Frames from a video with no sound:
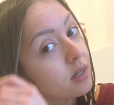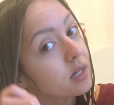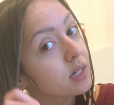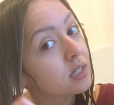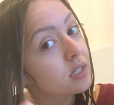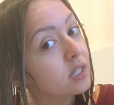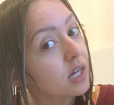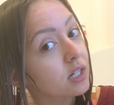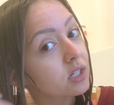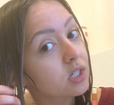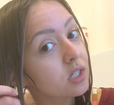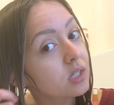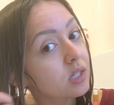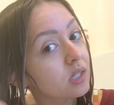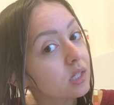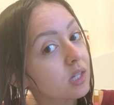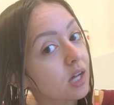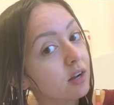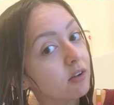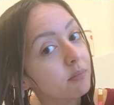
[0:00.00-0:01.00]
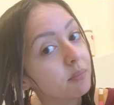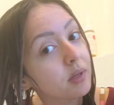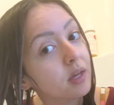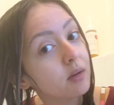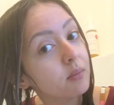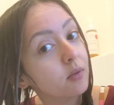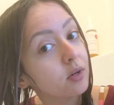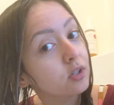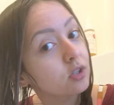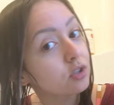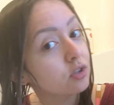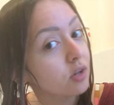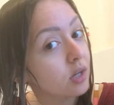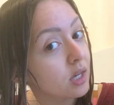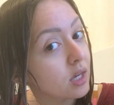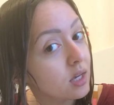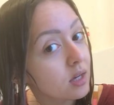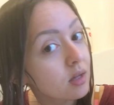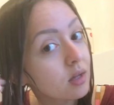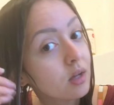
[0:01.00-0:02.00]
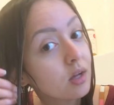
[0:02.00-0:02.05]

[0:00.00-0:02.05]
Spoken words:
sections instead of being more stringy.